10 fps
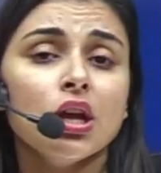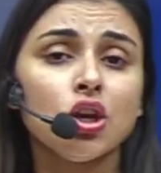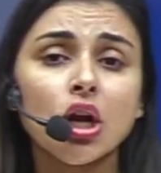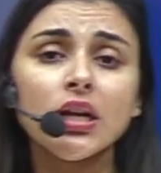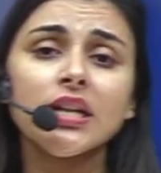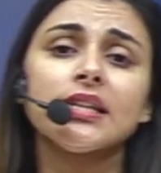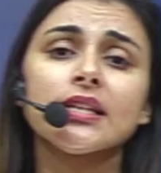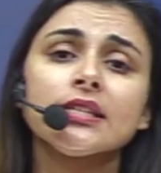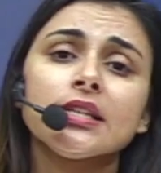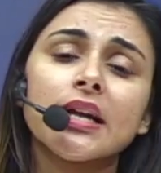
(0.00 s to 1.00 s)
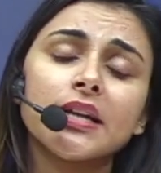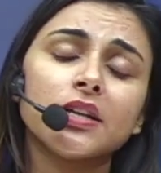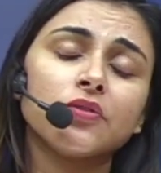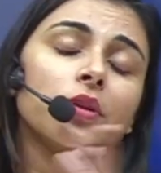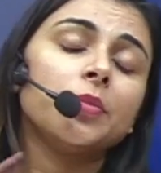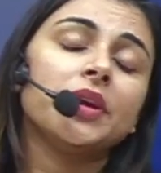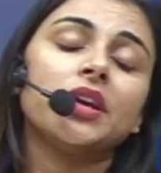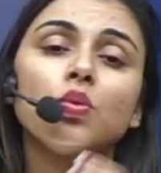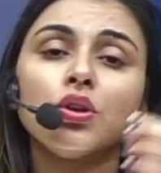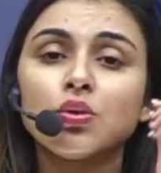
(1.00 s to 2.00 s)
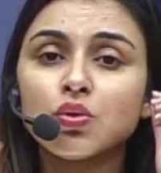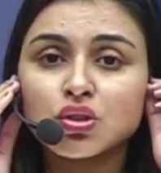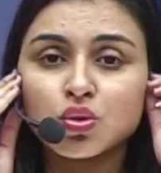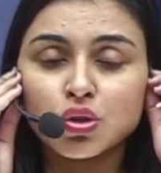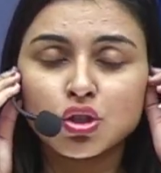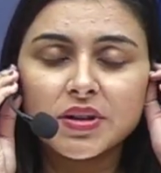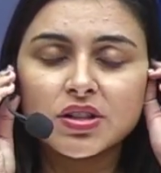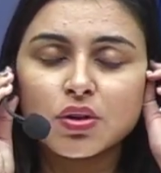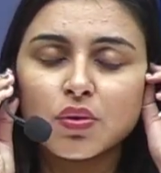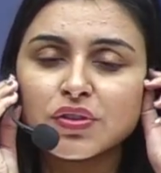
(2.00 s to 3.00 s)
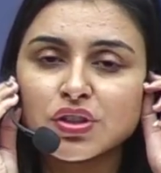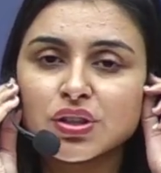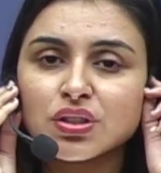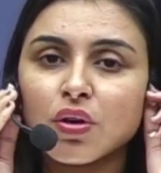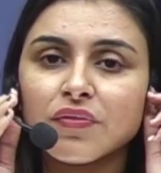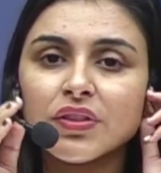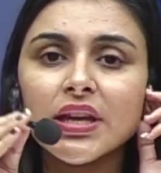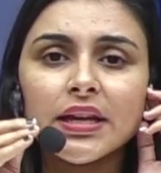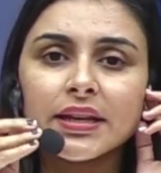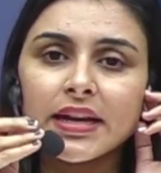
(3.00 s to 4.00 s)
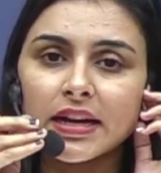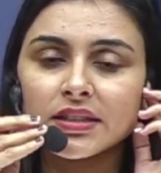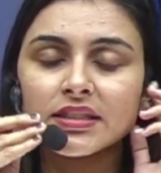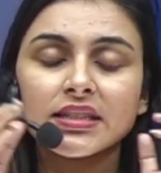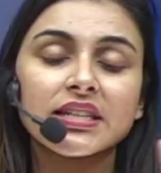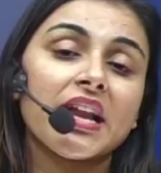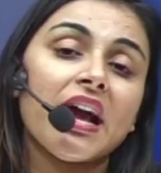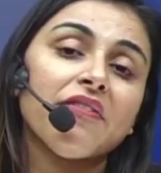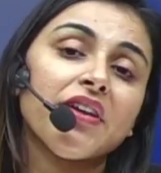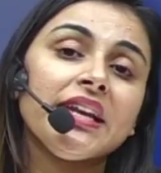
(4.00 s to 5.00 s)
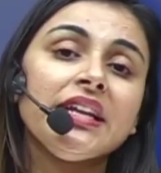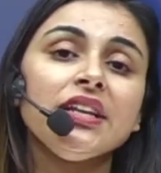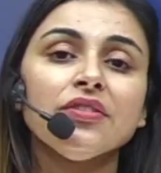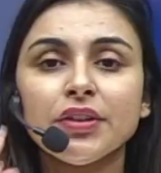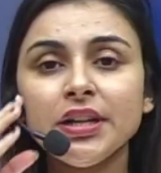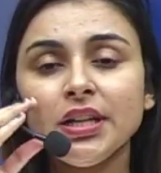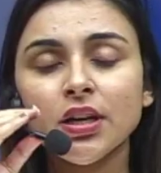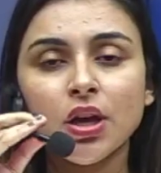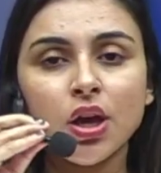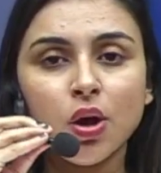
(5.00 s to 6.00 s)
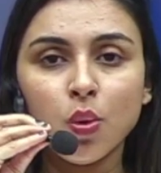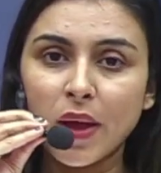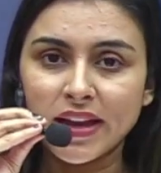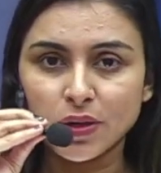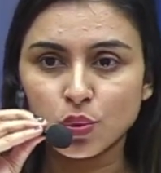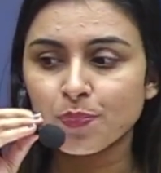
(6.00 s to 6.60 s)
not necessary that it will be equal to the stoichiometric coefficients of the reactants. It can have any different value.